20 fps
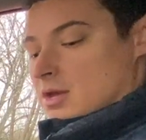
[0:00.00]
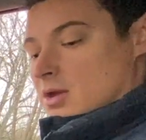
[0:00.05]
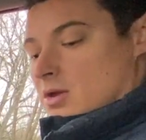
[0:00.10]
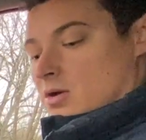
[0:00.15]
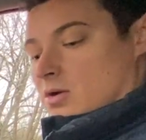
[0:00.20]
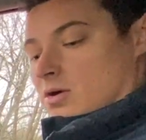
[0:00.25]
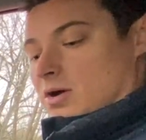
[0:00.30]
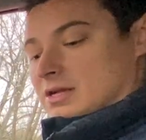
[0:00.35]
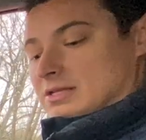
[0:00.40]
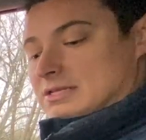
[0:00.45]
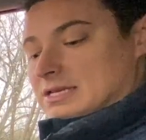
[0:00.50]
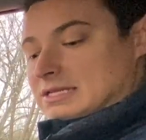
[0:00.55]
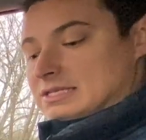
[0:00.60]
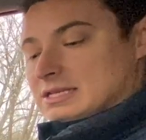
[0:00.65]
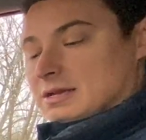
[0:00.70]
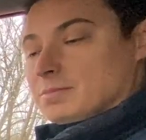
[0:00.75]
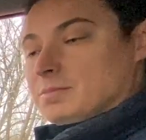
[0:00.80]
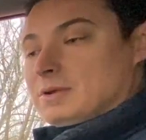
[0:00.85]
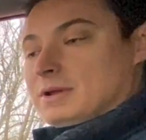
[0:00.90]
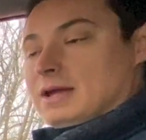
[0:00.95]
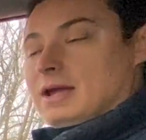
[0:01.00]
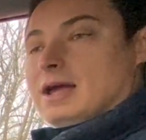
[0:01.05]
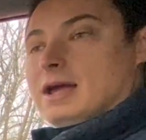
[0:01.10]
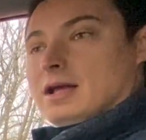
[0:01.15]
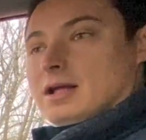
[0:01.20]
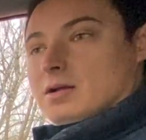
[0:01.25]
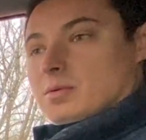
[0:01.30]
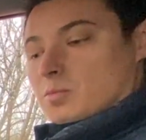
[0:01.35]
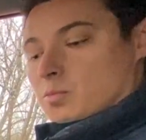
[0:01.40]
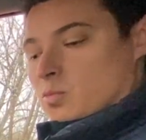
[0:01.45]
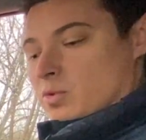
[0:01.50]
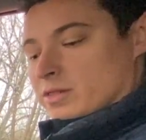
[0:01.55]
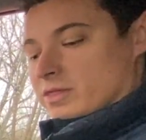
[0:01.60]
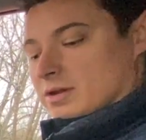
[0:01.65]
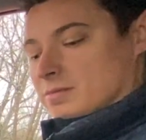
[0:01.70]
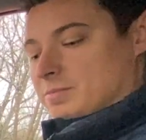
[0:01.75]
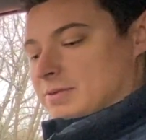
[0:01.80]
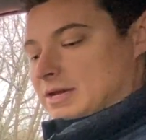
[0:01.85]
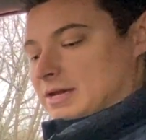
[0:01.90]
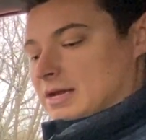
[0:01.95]
All right, simply with
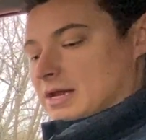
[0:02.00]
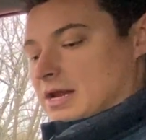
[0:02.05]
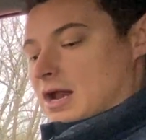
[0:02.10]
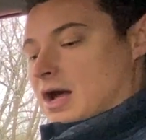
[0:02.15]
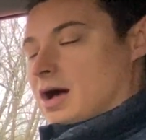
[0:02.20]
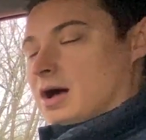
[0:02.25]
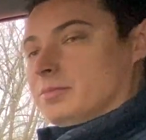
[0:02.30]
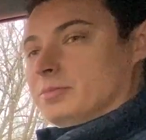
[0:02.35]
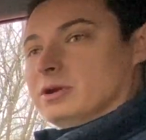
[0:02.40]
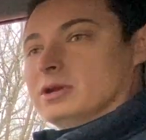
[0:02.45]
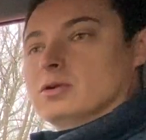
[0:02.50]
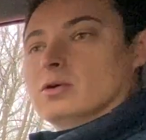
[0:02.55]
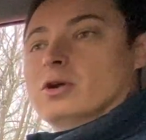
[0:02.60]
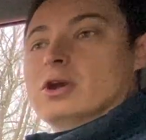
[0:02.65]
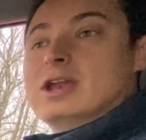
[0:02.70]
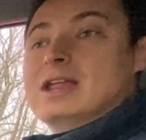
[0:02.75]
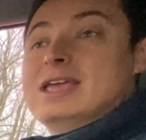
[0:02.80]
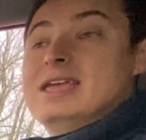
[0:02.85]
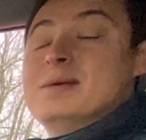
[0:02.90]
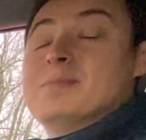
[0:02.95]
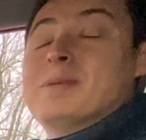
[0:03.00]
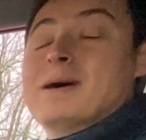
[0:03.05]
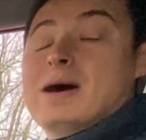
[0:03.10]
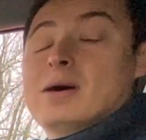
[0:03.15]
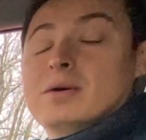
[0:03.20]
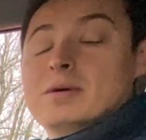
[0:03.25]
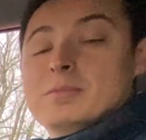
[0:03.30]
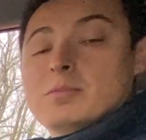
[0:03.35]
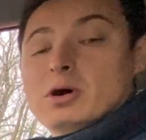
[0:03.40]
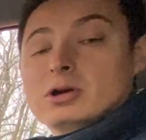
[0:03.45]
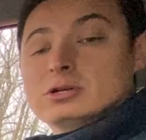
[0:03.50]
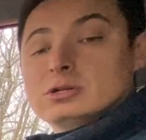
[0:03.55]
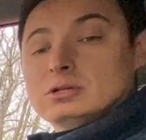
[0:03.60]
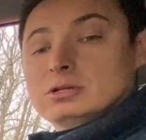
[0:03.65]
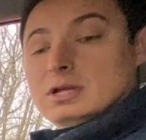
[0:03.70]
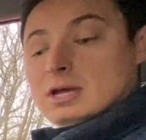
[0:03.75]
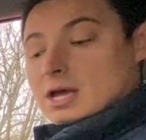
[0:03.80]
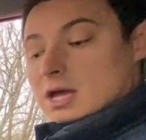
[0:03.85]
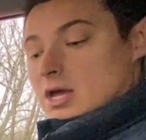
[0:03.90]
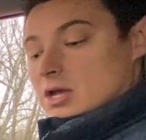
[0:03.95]
it being a hybrid or an e-Power model,
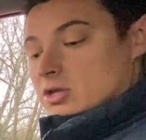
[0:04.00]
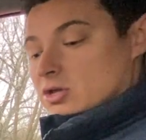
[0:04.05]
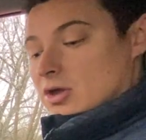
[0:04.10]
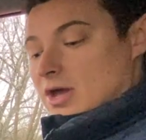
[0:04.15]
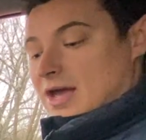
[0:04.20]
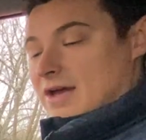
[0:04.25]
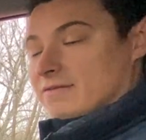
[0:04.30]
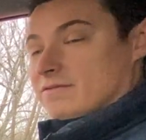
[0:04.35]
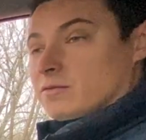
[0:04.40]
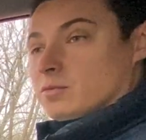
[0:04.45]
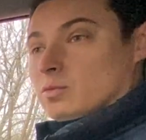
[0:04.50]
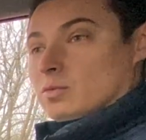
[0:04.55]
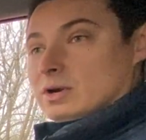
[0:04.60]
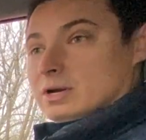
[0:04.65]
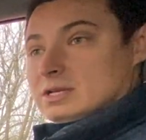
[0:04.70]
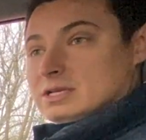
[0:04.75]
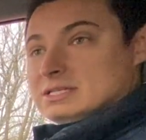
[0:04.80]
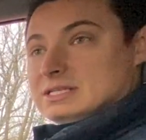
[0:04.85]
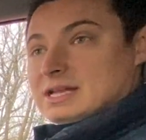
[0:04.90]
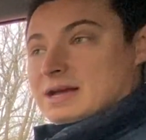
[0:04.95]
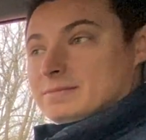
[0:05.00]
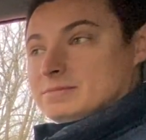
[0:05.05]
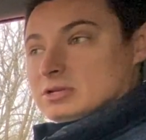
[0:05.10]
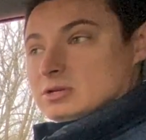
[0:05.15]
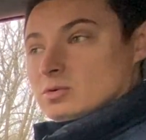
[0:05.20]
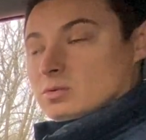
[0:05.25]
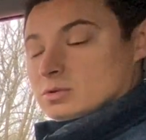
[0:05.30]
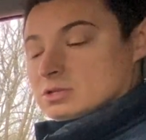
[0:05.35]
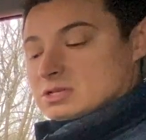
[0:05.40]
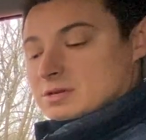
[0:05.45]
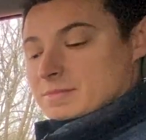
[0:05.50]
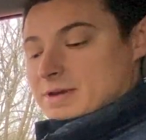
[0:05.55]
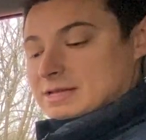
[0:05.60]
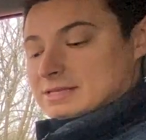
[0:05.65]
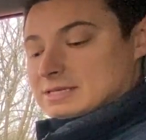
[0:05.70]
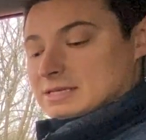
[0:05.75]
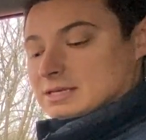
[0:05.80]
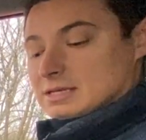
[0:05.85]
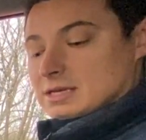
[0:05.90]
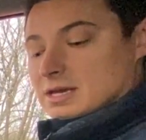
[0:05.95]
you have what is dubbed an
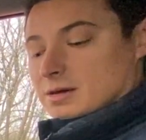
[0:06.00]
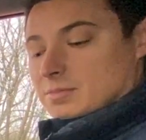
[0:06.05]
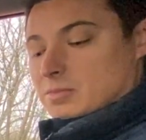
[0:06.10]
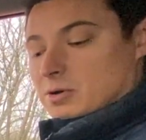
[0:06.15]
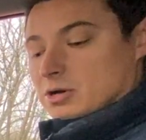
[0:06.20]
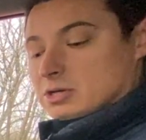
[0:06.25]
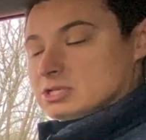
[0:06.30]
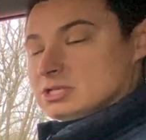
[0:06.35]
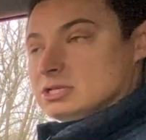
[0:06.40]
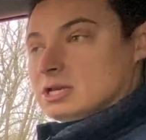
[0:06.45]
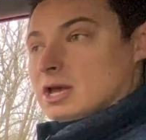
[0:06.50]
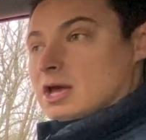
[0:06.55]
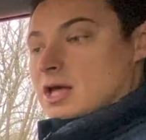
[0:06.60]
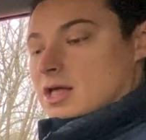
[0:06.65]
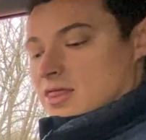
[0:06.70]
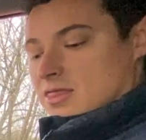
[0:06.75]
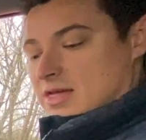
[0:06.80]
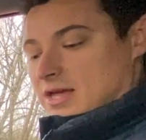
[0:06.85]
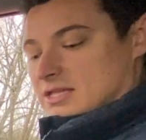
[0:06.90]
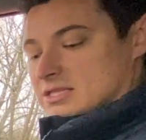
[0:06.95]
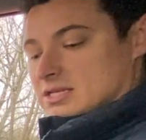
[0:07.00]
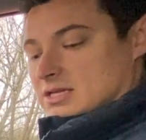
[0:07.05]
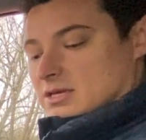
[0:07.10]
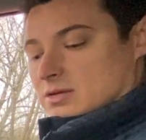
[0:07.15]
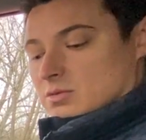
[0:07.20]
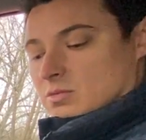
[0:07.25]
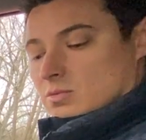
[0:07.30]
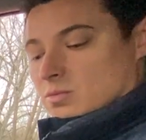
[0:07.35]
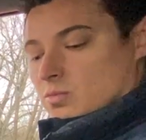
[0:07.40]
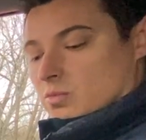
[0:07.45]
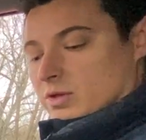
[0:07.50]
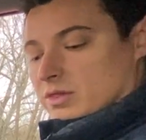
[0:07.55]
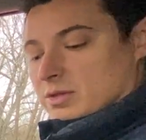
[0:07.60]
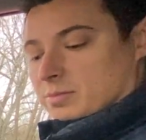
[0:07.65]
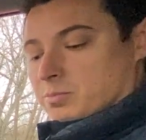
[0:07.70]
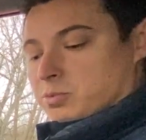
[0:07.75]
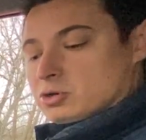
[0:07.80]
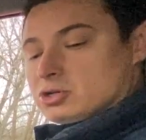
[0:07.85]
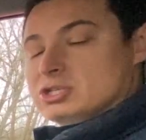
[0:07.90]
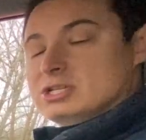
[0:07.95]
automatic gearbox that with a
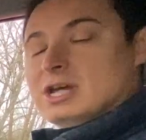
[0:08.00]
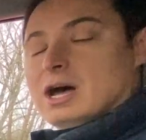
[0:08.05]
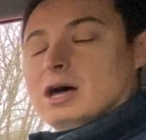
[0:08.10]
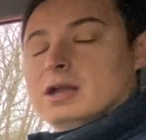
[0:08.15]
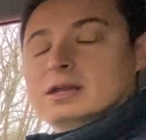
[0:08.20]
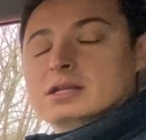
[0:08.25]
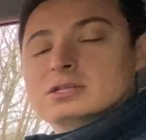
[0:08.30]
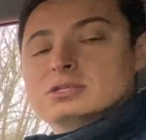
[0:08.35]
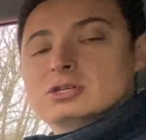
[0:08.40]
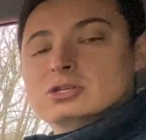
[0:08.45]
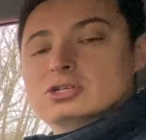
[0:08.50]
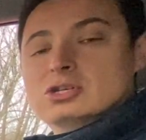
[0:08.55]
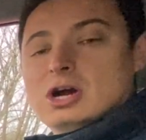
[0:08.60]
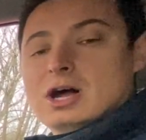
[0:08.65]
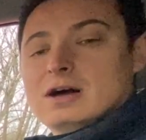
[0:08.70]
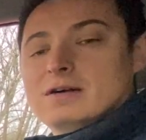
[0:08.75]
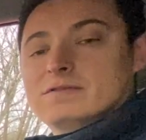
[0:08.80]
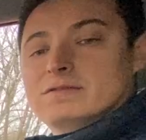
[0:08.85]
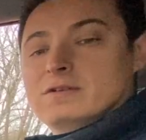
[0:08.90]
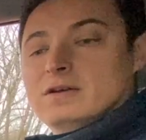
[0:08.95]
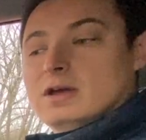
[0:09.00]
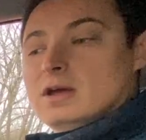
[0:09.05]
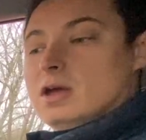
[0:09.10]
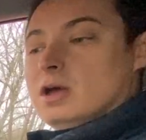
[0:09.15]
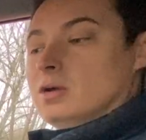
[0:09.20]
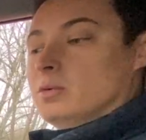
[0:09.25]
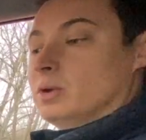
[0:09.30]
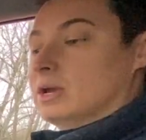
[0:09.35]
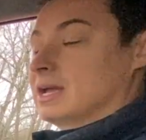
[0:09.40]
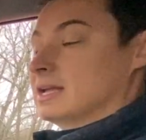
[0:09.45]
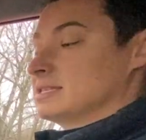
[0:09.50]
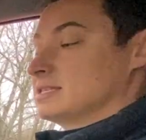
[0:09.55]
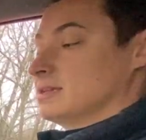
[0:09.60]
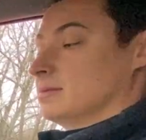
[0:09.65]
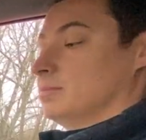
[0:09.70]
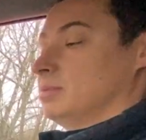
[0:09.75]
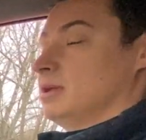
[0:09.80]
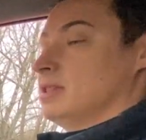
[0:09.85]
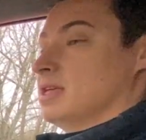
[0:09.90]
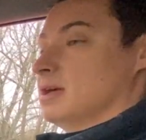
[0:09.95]
push down into drive, we can
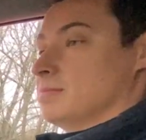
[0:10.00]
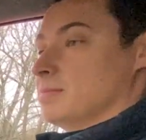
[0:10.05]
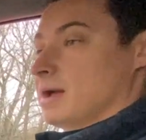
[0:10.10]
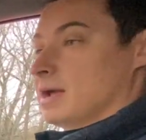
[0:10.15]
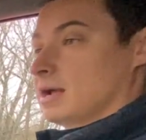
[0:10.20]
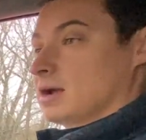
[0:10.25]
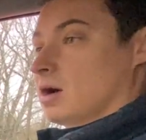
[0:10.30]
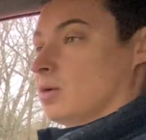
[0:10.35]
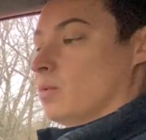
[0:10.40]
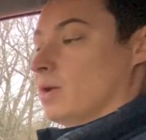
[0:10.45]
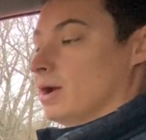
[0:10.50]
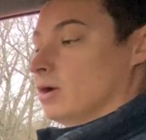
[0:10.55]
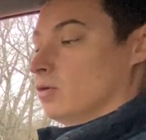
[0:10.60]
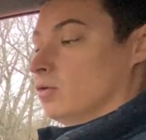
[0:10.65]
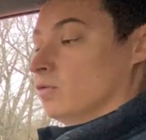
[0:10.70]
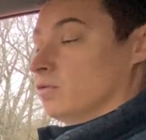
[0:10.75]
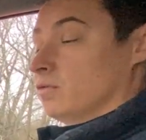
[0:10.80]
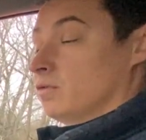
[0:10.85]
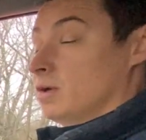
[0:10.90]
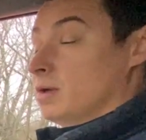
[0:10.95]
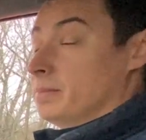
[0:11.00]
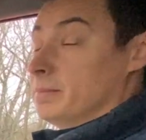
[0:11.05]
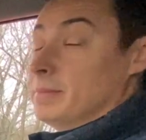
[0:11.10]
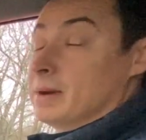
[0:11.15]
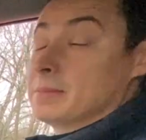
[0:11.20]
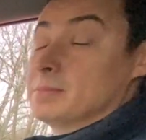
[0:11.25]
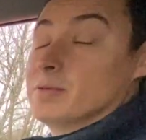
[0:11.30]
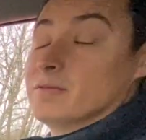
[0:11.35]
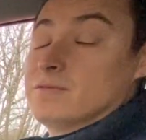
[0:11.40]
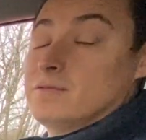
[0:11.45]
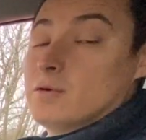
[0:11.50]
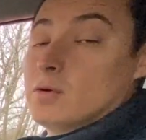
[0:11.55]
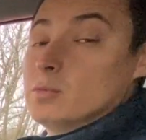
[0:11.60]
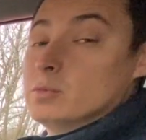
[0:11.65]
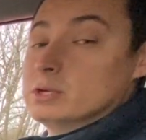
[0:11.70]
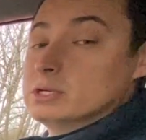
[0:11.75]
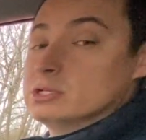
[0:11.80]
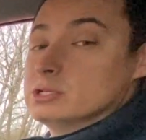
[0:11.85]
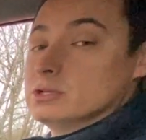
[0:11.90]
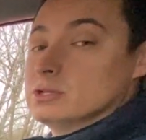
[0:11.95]
simply then make our way off. But before
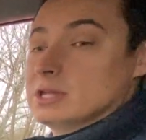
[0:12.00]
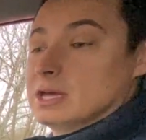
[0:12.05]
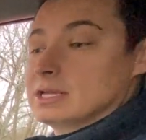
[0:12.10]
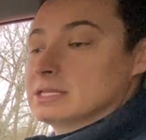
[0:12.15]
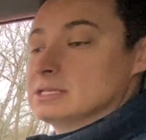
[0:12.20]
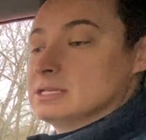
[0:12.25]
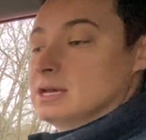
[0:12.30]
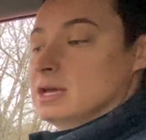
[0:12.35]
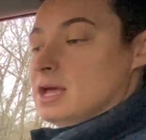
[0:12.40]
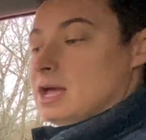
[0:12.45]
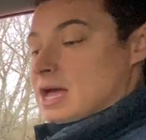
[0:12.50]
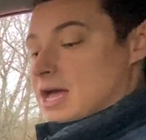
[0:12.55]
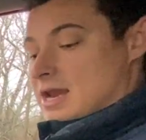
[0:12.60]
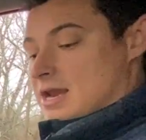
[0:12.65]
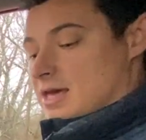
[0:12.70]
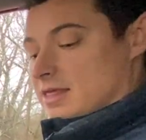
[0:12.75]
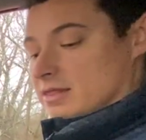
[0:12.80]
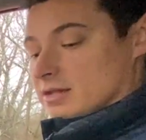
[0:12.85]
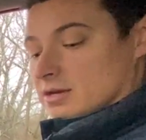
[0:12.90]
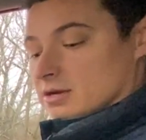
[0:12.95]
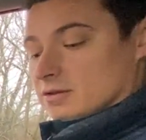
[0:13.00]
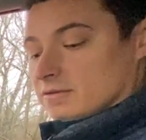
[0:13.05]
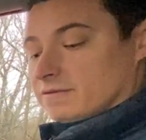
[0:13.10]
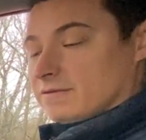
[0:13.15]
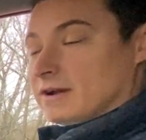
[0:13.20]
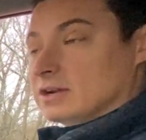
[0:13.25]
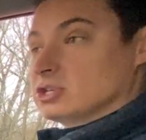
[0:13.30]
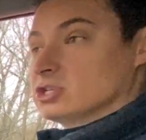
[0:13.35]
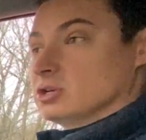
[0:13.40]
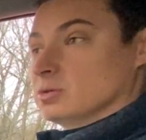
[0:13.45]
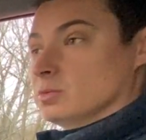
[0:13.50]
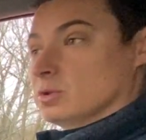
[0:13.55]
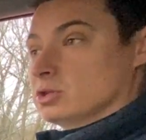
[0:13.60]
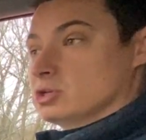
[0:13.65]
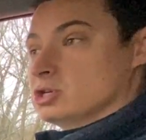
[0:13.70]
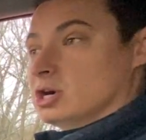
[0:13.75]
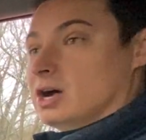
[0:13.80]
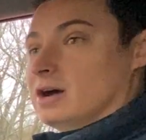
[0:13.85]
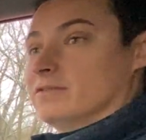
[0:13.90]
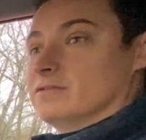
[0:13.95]
we do that, another little function with
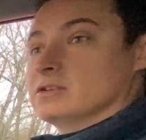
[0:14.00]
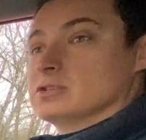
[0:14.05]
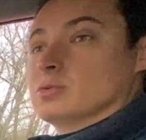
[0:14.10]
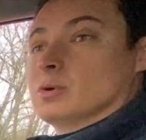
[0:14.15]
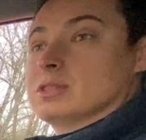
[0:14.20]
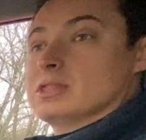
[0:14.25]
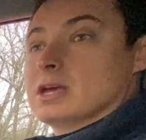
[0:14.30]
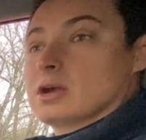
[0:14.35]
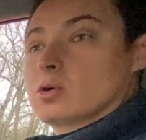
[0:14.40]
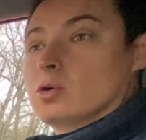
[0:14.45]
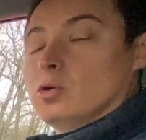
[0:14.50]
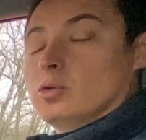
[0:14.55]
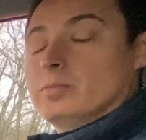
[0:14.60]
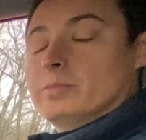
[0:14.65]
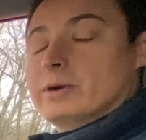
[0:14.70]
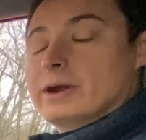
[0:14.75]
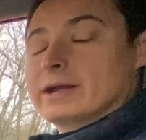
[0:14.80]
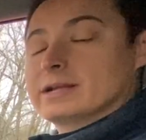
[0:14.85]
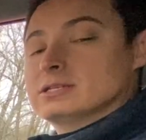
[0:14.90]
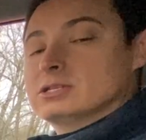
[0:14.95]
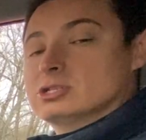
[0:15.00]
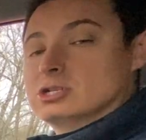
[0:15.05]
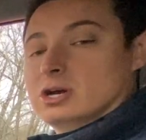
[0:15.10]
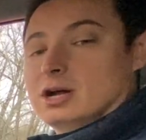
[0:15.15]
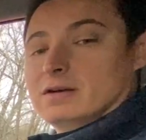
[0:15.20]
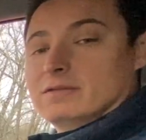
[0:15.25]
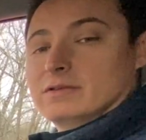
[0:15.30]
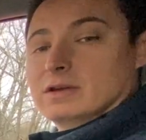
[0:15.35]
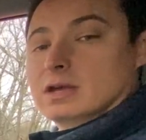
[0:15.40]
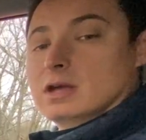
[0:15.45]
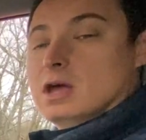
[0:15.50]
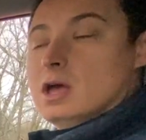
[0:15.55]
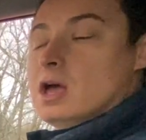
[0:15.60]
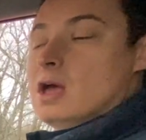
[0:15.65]
drive is what they call braked driving.